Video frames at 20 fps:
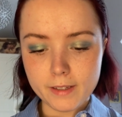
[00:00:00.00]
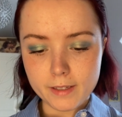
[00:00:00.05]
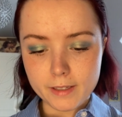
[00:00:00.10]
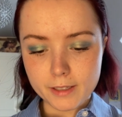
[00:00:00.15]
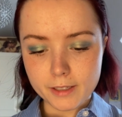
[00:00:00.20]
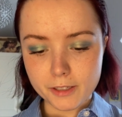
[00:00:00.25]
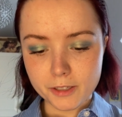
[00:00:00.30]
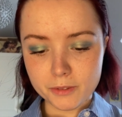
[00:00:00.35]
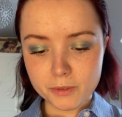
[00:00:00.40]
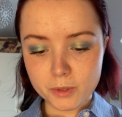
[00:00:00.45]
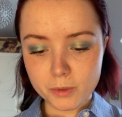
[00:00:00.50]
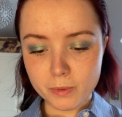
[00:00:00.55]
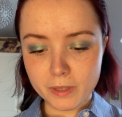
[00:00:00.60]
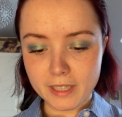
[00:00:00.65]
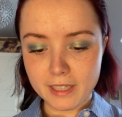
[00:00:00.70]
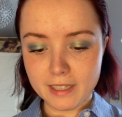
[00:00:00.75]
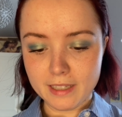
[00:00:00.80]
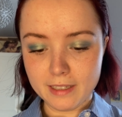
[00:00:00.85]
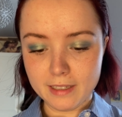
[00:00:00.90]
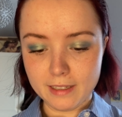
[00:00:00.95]
You know what's
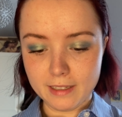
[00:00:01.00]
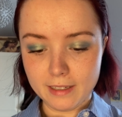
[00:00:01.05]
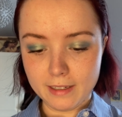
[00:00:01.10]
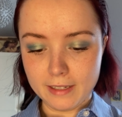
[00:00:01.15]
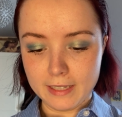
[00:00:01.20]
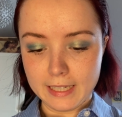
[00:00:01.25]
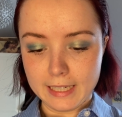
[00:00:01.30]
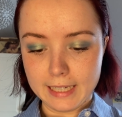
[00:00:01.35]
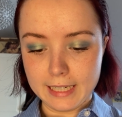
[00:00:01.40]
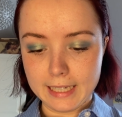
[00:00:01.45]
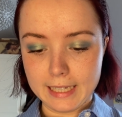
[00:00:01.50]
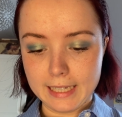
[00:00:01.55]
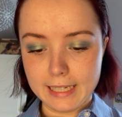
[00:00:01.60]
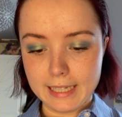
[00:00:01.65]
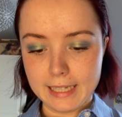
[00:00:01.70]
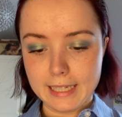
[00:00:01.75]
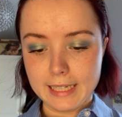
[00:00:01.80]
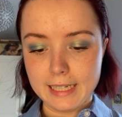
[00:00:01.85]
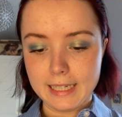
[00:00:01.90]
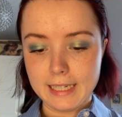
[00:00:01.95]
weird? Like,
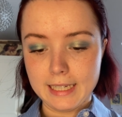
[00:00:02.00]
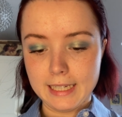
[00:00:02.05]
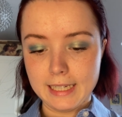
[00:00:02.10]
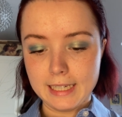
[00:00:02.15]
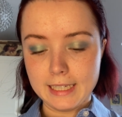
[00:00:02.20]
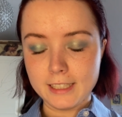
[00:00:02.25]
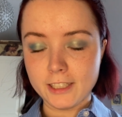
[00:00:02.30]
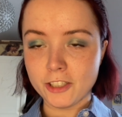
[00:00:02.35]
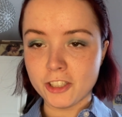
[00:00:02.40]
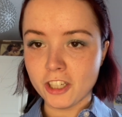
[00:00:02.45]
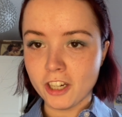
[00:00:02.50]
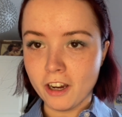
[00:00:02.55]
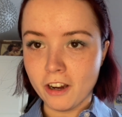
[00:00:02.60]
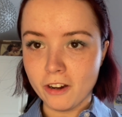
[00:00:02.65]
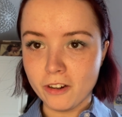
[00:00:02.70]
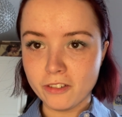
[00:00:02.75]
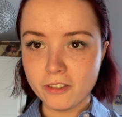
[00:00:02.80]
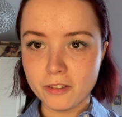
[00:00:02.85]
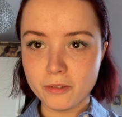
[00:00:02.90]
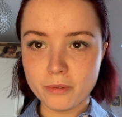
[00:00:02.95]
as a
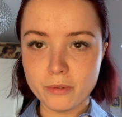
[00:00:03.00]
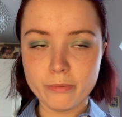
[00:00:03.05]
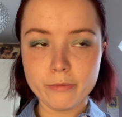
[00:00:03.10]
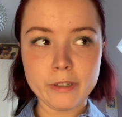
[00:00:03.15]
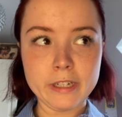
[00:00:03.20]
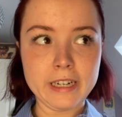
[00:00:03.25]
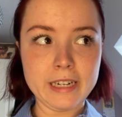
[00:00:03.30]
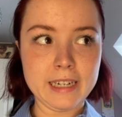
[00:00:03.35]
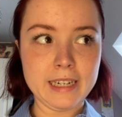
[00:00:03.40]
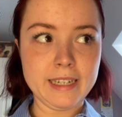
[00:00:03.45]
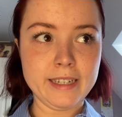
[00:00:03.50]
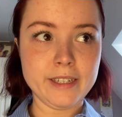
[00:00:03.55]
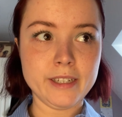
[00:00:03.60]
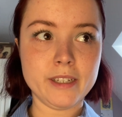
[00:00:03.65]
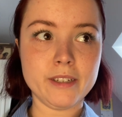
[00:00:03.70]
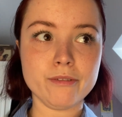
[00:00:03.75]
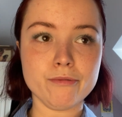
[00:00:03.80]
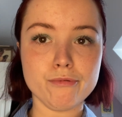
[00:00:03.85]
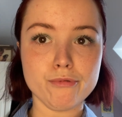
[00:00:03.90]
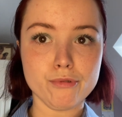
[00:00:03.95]
child, I was really,
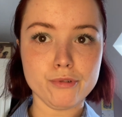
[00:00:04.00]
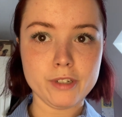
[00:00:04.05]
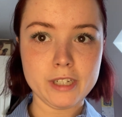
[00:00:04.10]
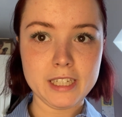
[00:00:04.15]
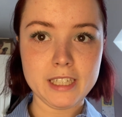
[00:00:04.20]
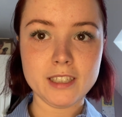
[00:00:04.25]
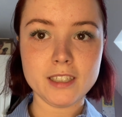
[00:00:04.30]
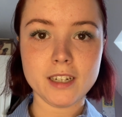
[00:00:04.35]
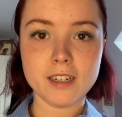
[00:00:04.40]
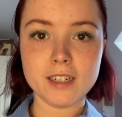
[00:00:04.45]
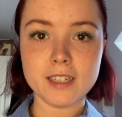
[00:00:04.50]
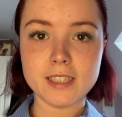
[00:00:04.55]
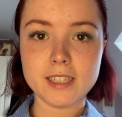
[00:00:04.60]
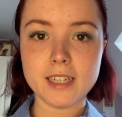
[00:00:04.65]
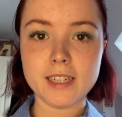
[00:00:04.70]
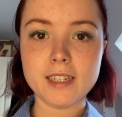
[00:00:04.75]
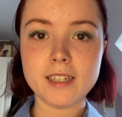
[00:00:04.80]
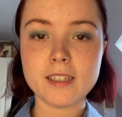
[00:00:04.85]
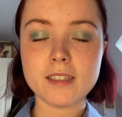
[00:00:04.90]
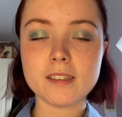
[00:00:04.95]
really
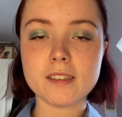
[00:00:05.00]
tidy.